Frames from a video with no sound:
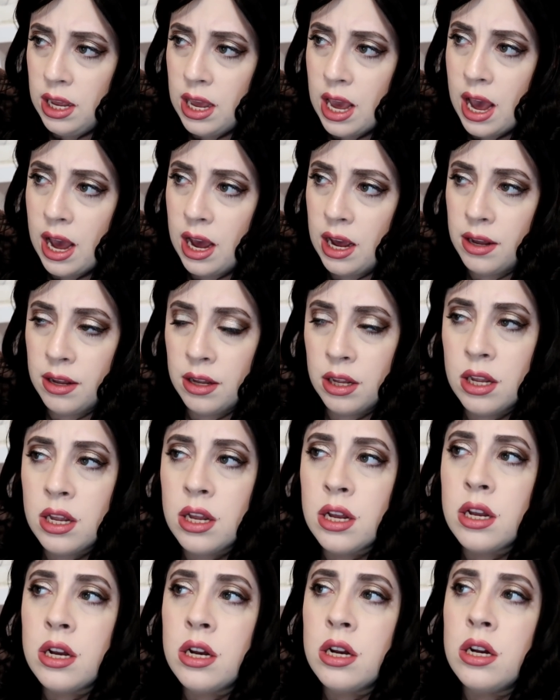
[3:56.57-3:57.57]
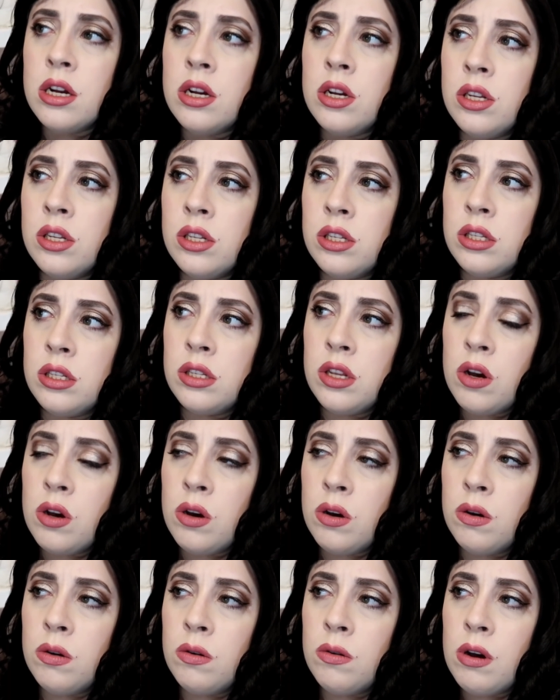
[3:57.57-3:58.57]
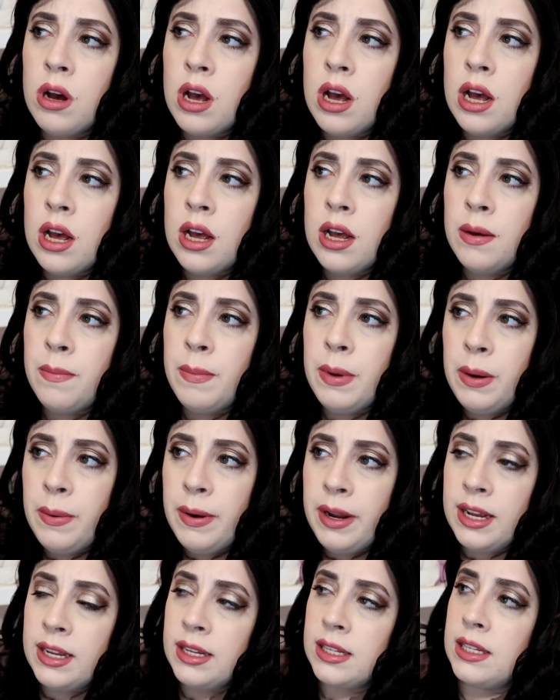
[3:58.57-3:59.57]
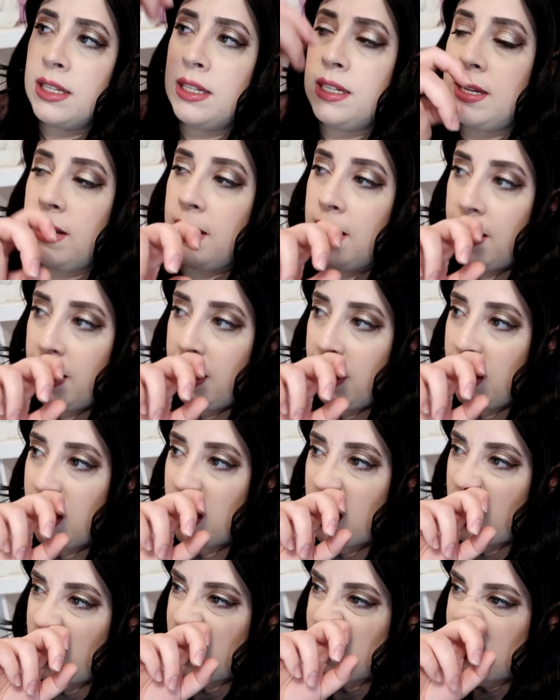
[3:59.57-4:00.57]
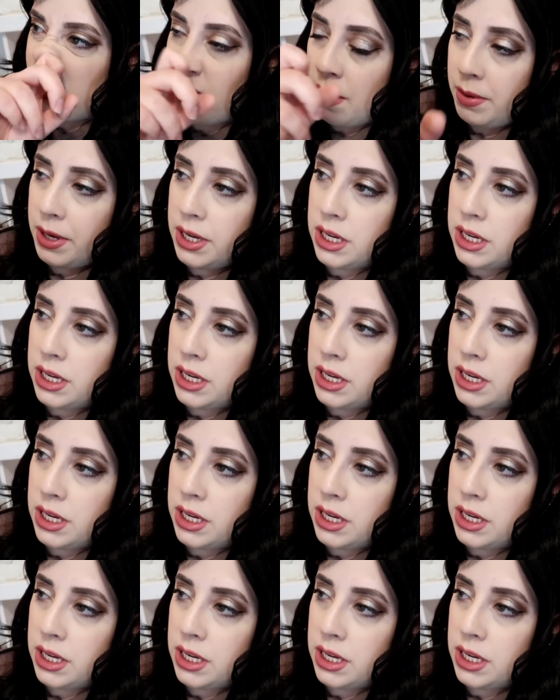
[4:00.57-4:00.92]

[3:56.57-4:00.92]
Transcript: Yeah. So anyways, today, so I